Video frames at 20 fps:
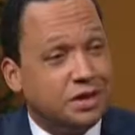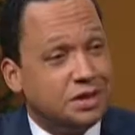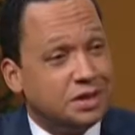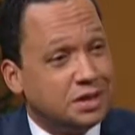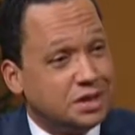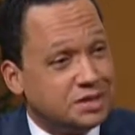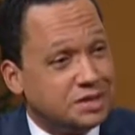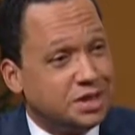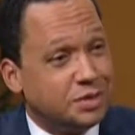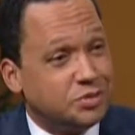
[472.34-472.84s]
that
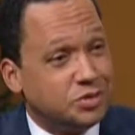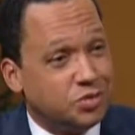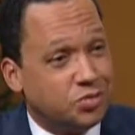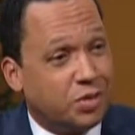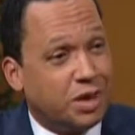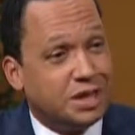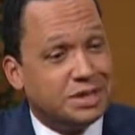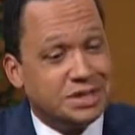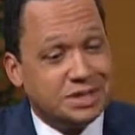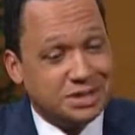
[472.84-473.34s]
accepting
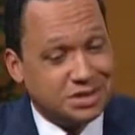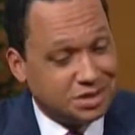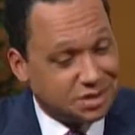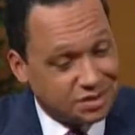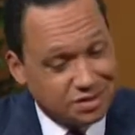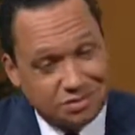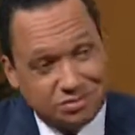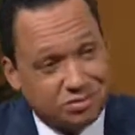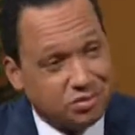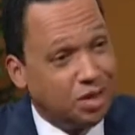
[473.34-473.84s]
Christ is
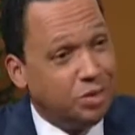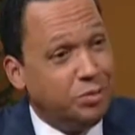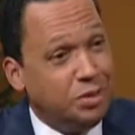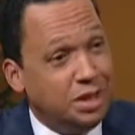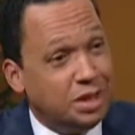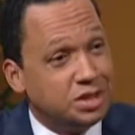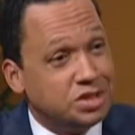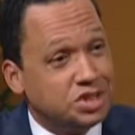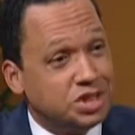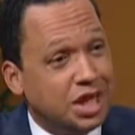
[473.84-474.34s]
just
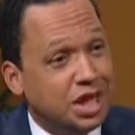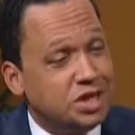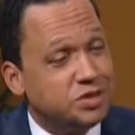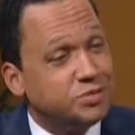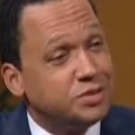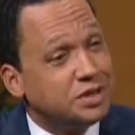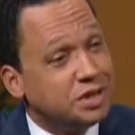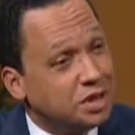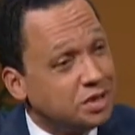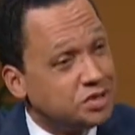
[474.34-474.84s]
immediate change,
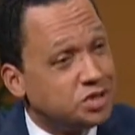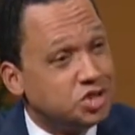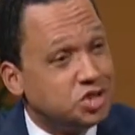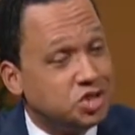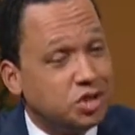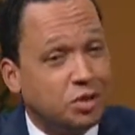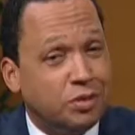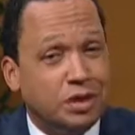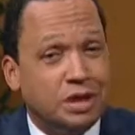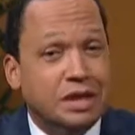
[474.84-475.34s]
but there's a
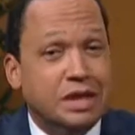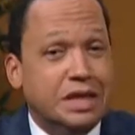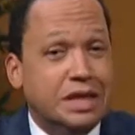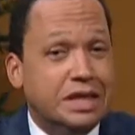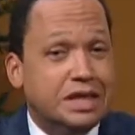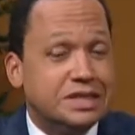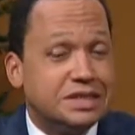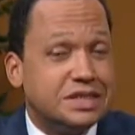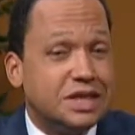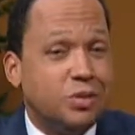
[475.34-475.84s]
journey.
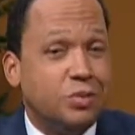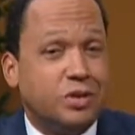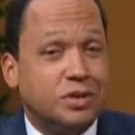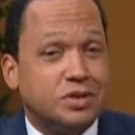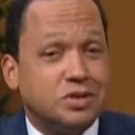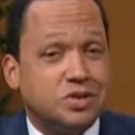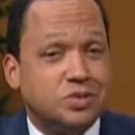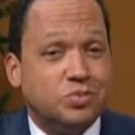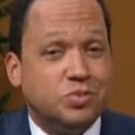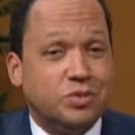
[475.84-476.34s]
Stay with
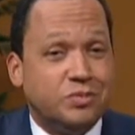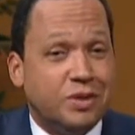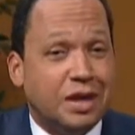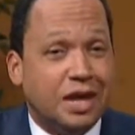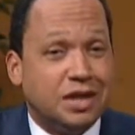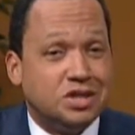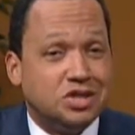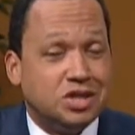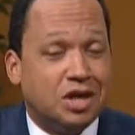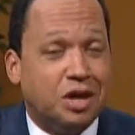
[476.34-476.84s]
us. We've
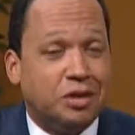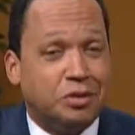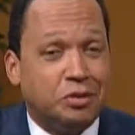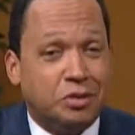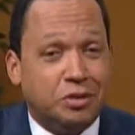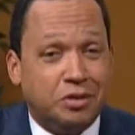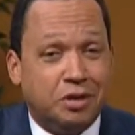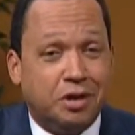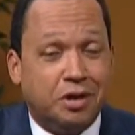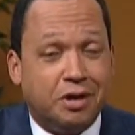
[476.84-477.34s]
got John
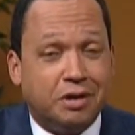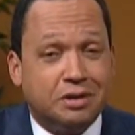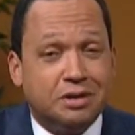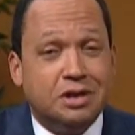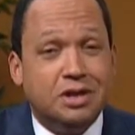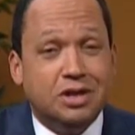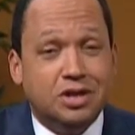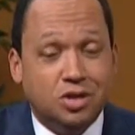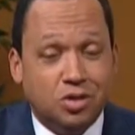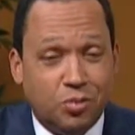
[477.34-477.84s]
Earnhardt.
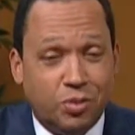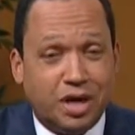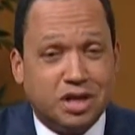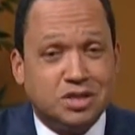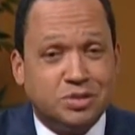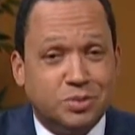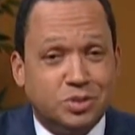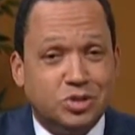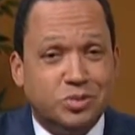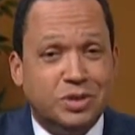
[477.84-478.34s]
You're
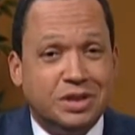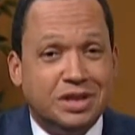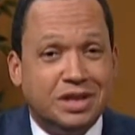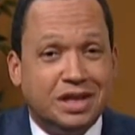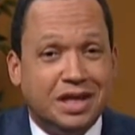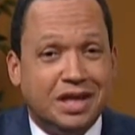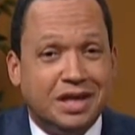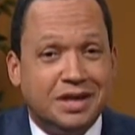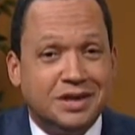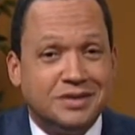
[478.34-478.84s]
watching Between the
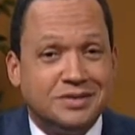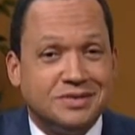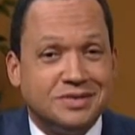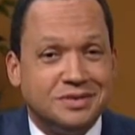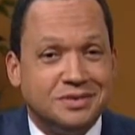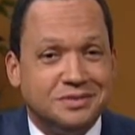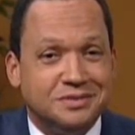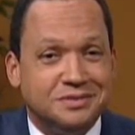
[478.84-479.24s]
Lines.